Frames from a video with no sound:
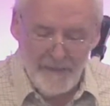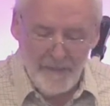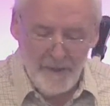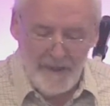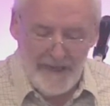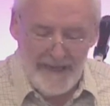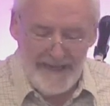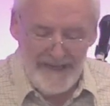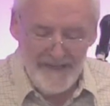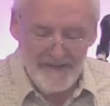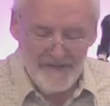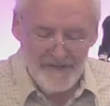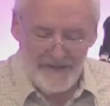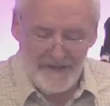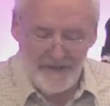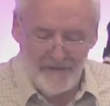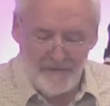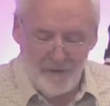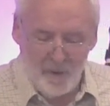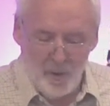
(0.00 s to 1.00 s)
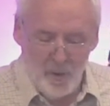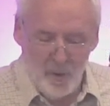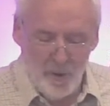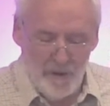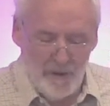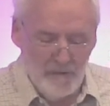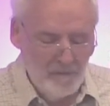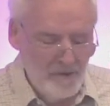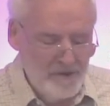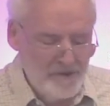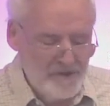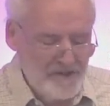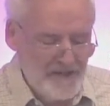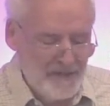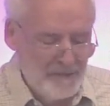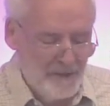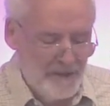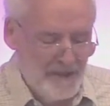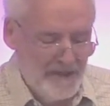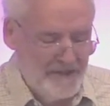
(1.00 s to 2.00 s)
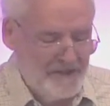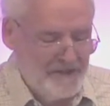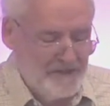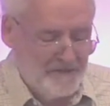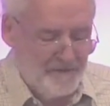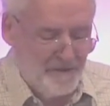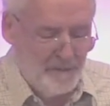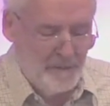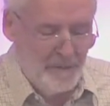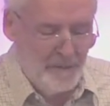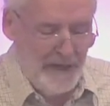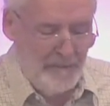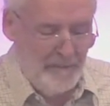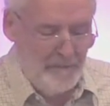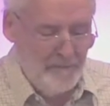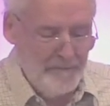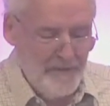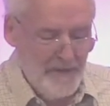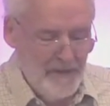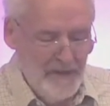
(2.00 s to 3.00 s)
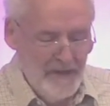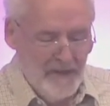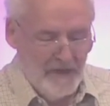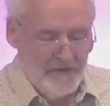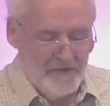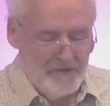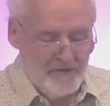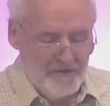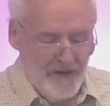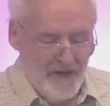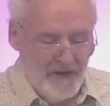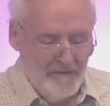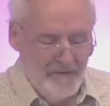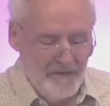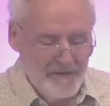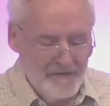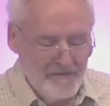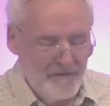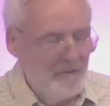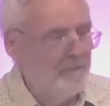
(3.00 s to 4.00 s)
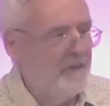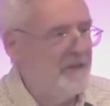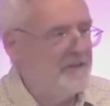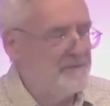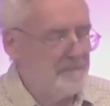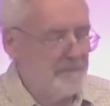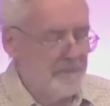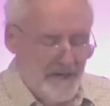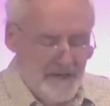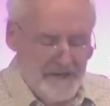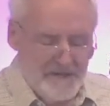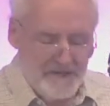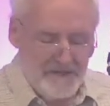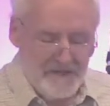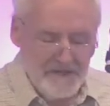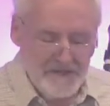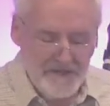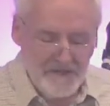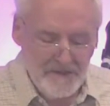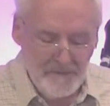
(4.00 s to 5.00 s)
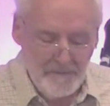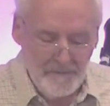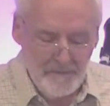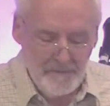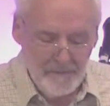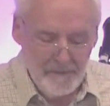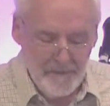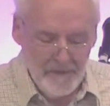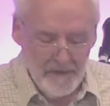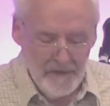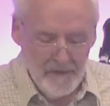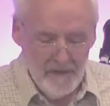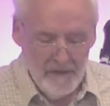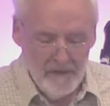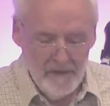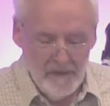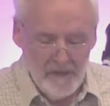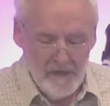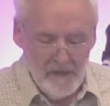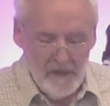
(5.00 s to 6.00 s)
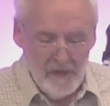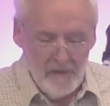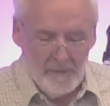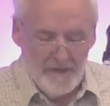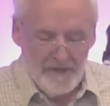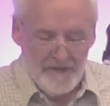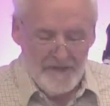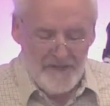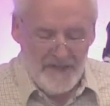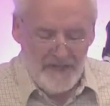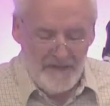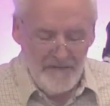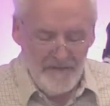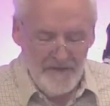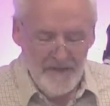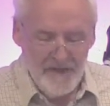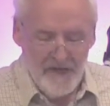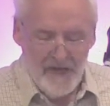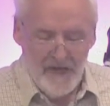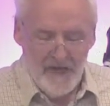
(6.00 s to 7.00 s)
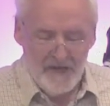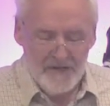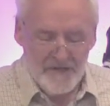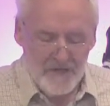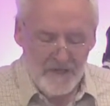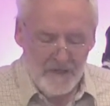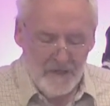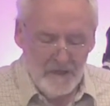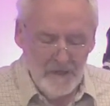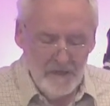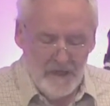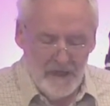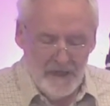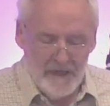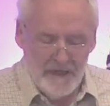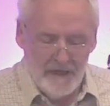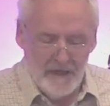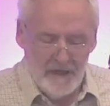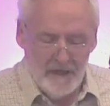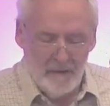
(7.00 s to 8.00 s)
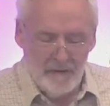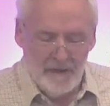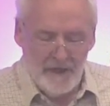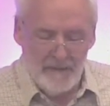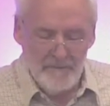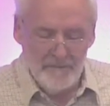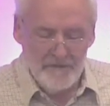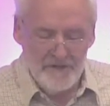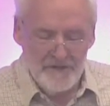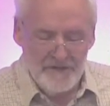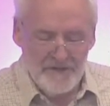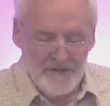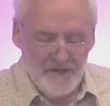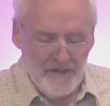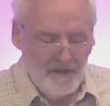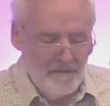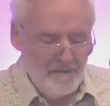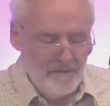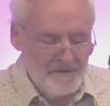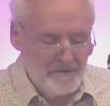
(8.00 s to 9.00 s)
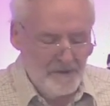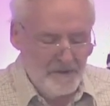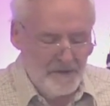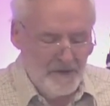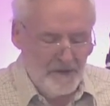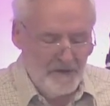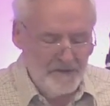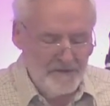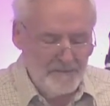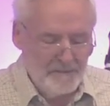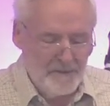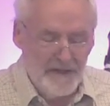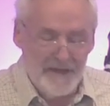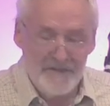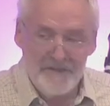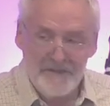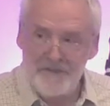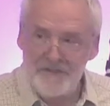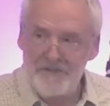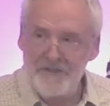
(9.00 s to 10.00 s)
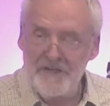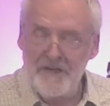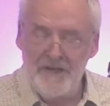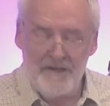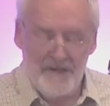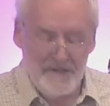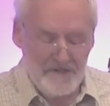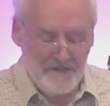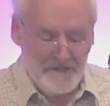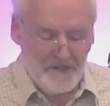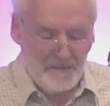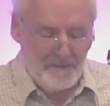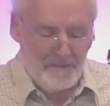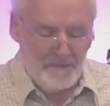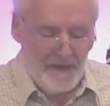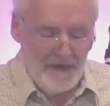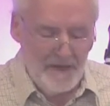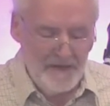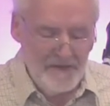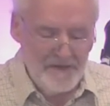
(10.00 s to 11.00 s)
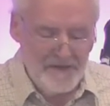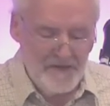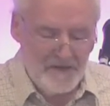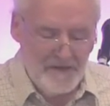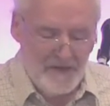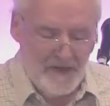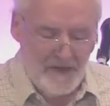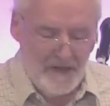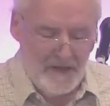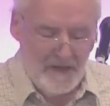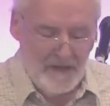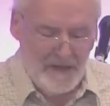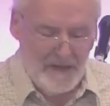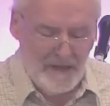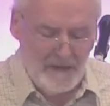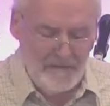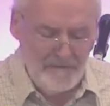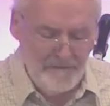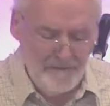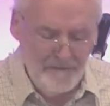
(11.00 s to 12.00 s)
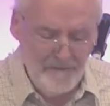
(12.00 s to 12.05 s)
hatred of all that would separate us from him and drive us from his presence. But David has long ago come to terms with God's presence and his demands on our life.